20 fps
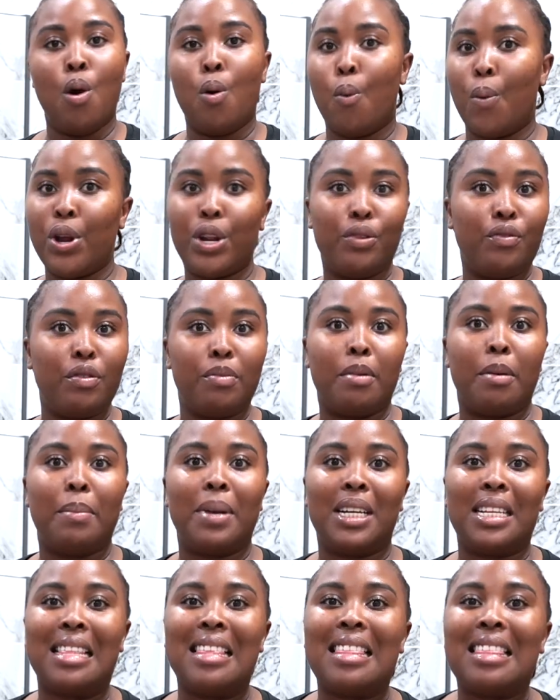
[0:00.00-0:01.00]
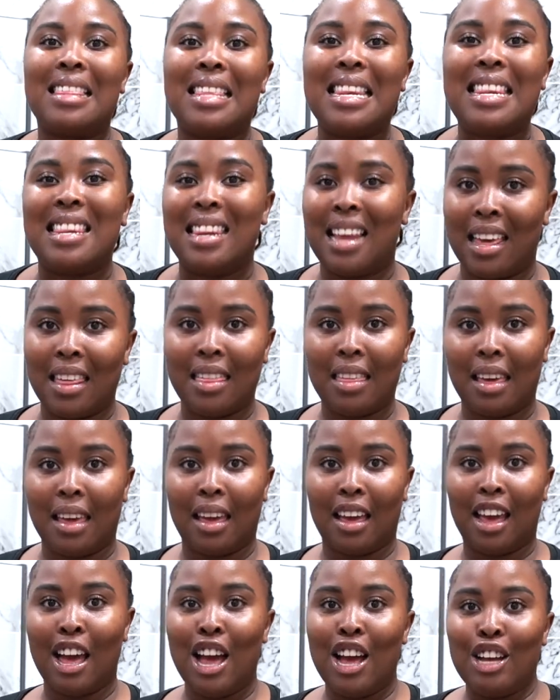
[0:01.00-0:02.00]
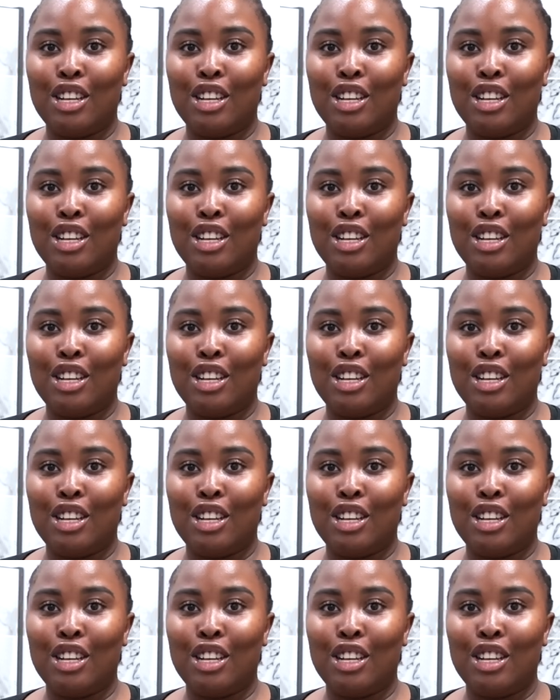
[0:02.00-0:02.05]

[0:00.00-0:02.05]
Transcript: We don't remember nothing.